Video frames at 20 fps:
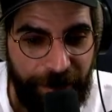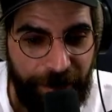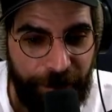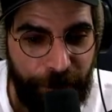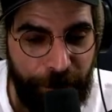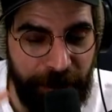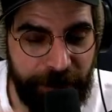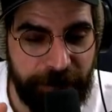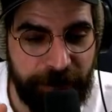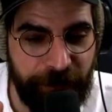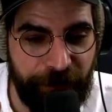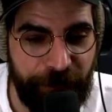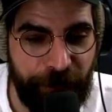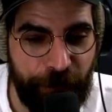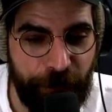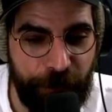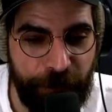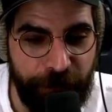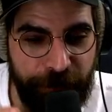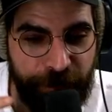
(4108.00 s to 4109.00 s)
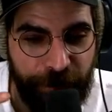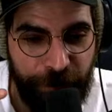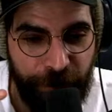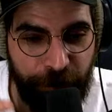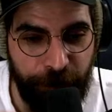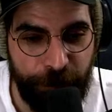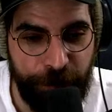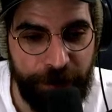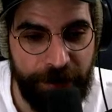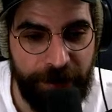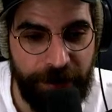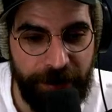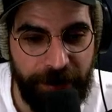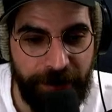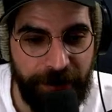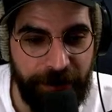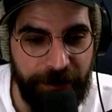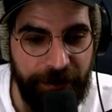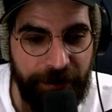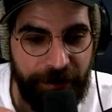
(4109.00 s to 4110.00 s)
metaphor to you
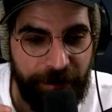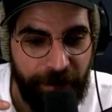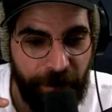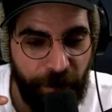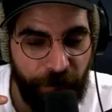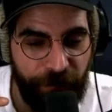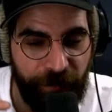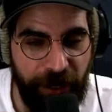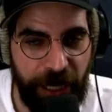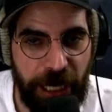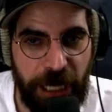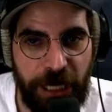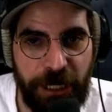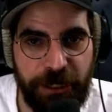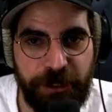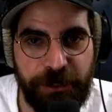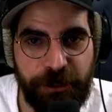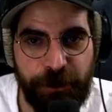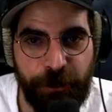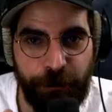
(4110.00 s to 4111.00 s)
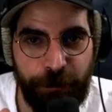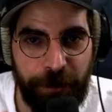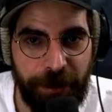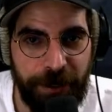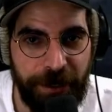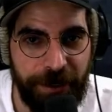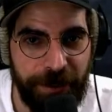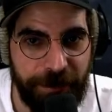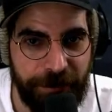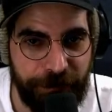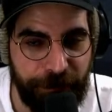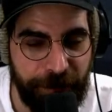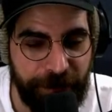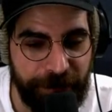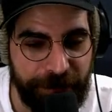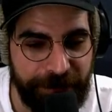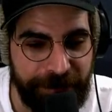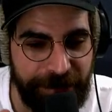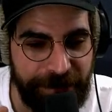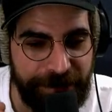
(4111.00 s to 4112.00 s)
being of age to play it
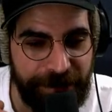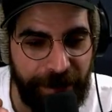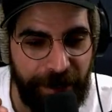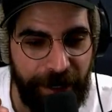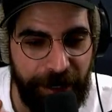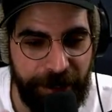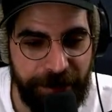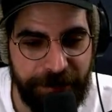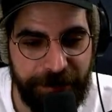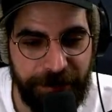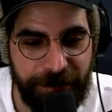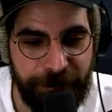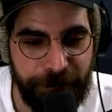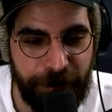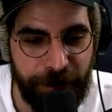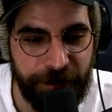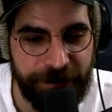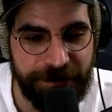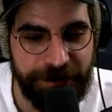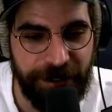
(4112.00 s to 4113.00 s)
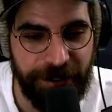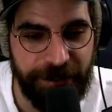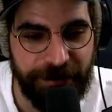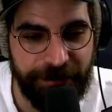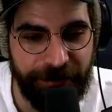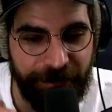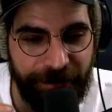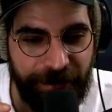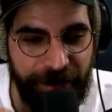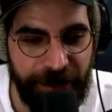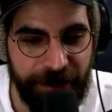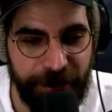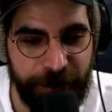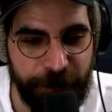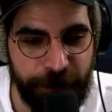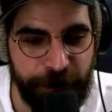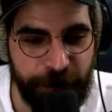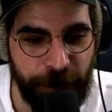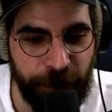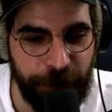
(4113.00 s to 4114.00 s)
because it's a 18+ title. Thank
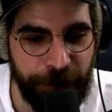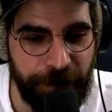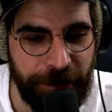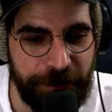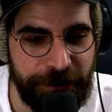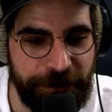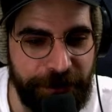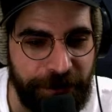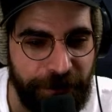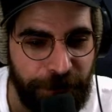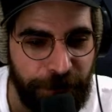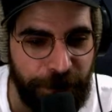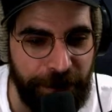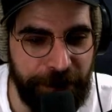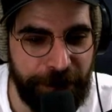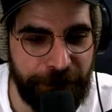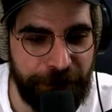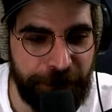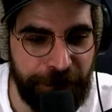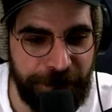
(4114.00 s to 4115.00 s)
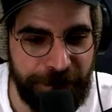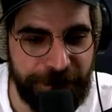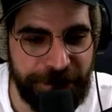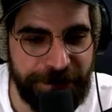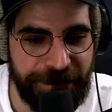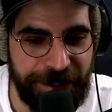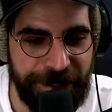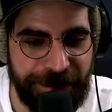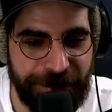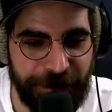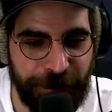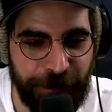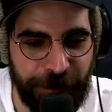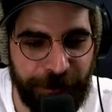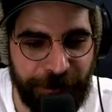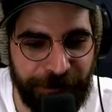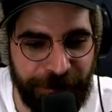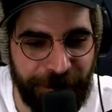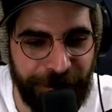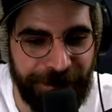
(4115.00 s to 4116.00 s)
you so much. We appreciate
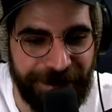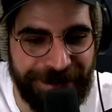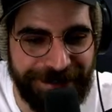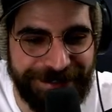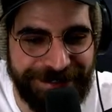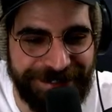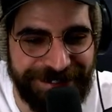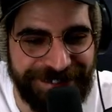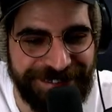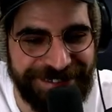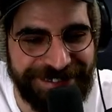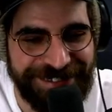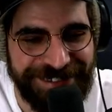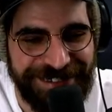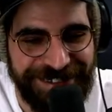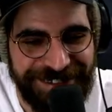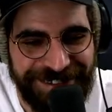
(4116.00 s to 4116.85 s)
all of you heisters.